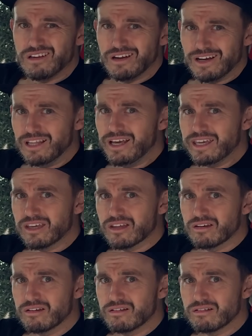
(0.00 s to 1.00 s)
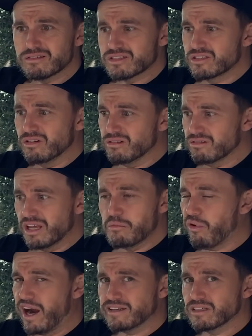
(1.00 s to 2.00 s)
I like it. It's not
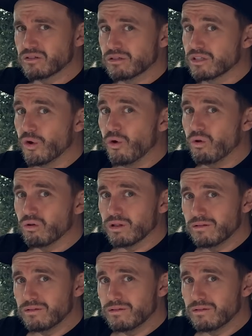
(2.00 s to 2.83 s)
impractical at all.